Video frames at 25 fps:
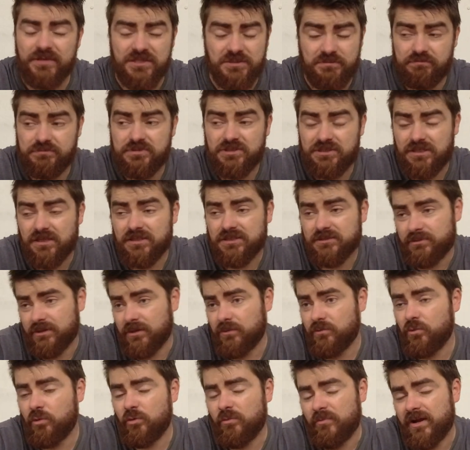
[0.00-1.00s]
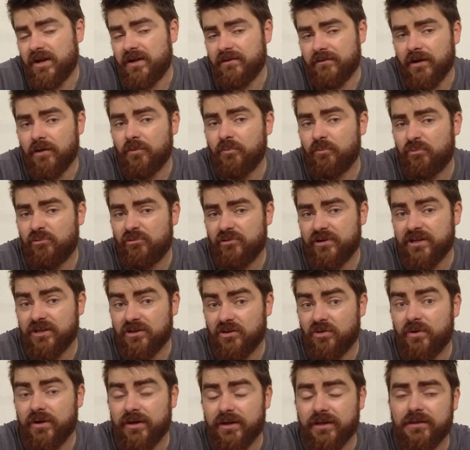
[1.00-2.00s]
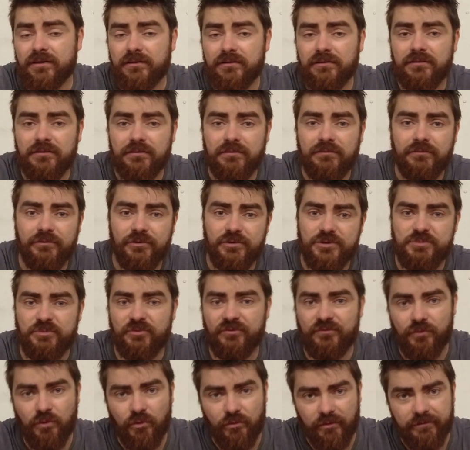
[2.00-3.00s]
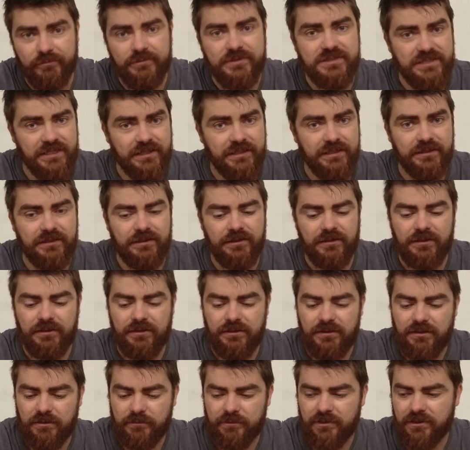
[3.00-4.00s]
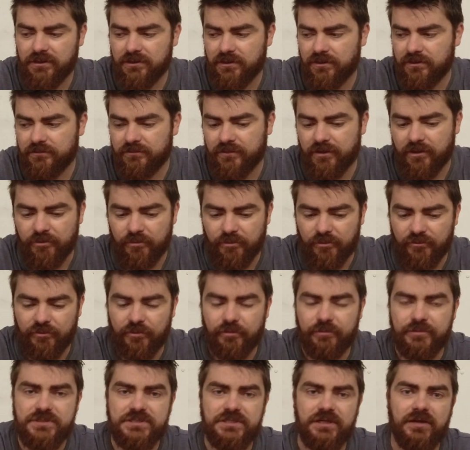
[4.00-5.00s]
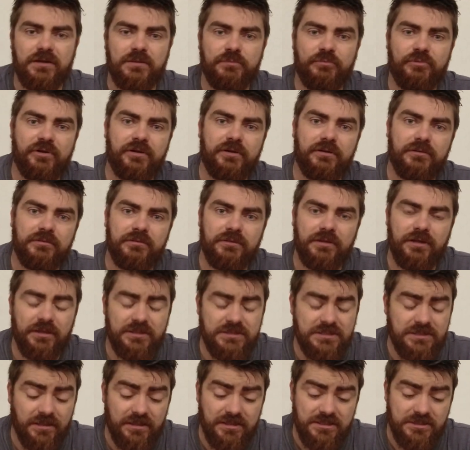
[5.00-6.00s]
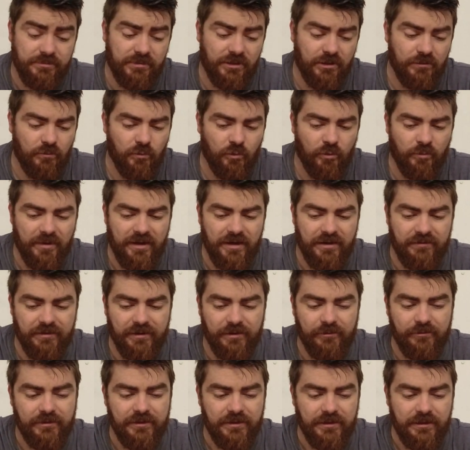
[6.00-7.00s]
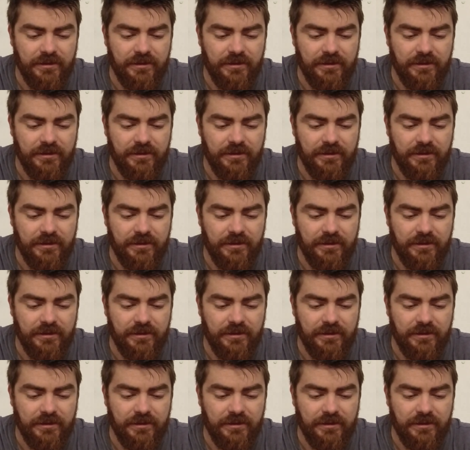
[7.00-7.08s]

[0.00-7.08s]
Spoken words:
It's starting to blow warm air out pretty quick, whereas before it would take a mile up the road before it was starting to blow warm air out.